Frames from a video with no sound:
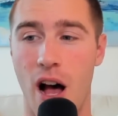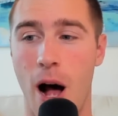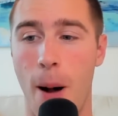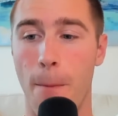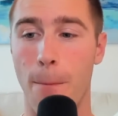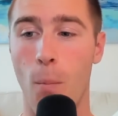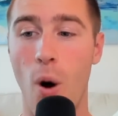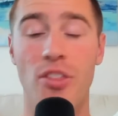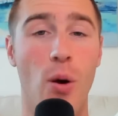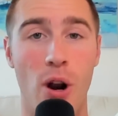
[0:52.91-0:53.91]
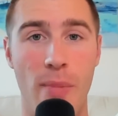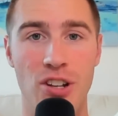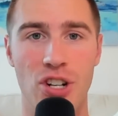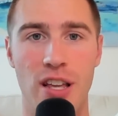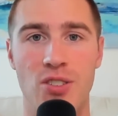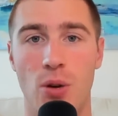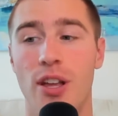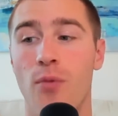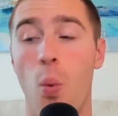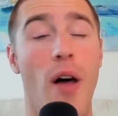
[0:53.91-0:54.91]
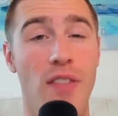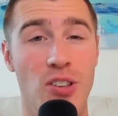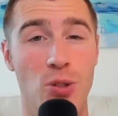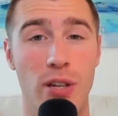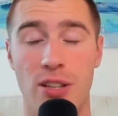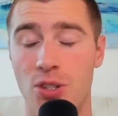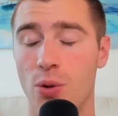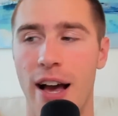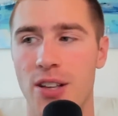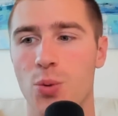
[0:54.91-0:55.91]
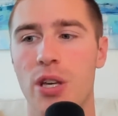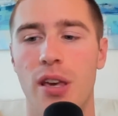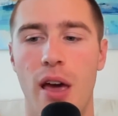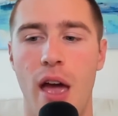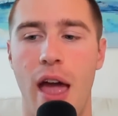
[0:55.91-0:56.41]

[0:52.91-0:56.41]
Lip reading: One thing I want to mention is I only have one this week. I had two last week.